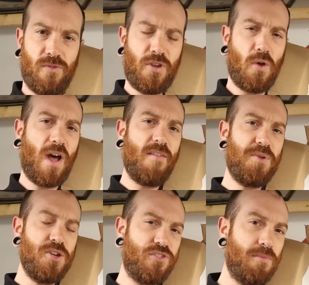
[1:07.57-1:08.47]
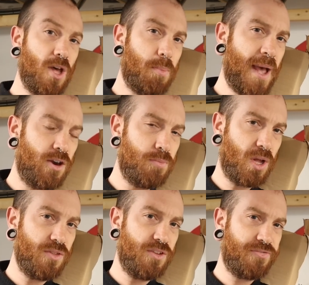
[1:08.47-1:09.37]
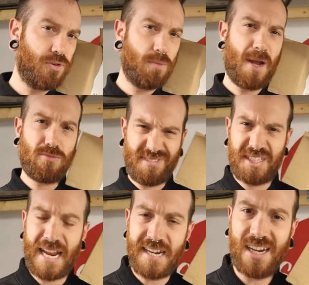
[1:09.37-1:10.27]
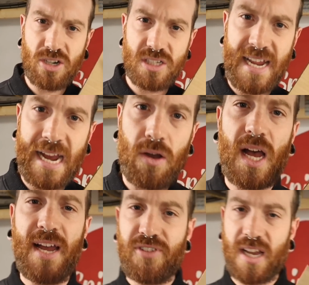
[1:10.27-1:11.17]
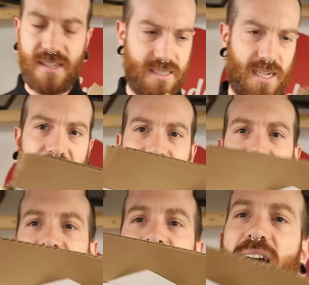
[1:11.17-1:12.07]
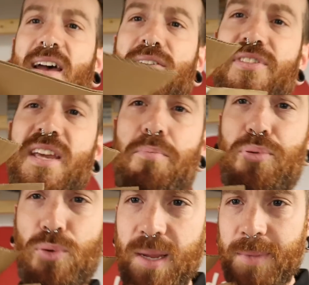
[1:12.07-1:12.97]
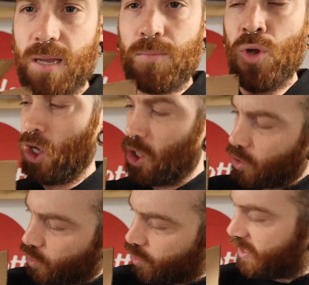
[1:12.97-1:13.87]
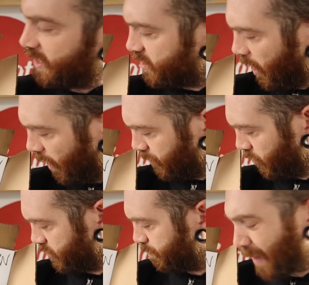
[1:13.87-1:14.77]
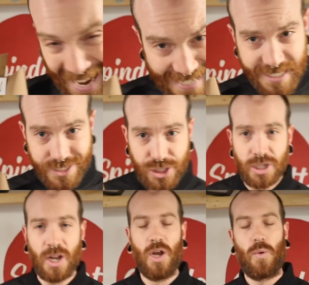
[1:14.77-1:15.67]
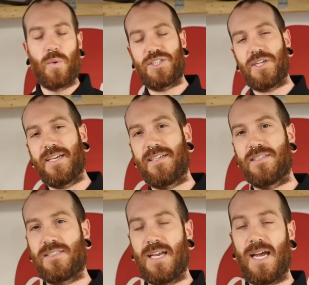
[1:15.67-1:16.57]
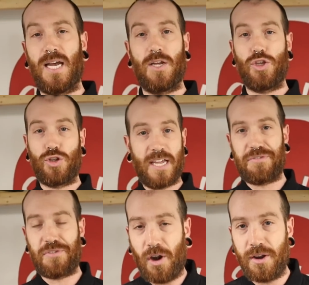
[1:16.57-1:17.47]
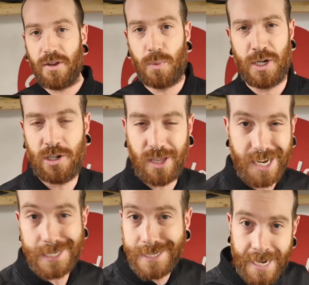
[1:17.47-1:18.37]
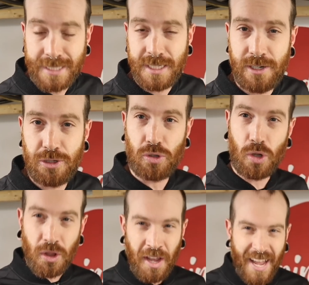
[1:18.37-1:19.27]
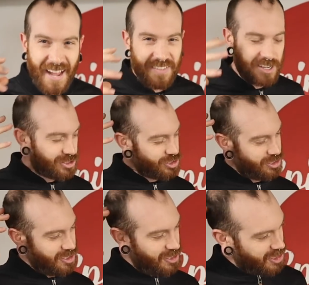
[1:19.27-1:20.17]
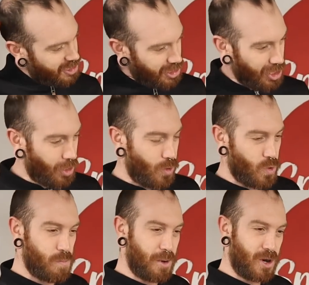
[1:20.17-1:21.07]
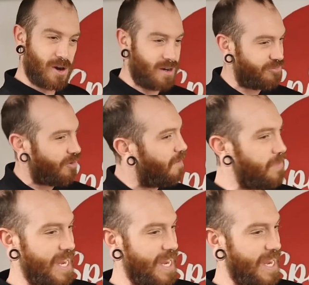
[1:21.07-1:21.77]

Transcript: So I've been using male pattern baldness for about 10 years now. I've got, uh, as you can see, I have the premium early adopters package, which is uh, you get started when you're like 19 years old, and then it's just a slow burn from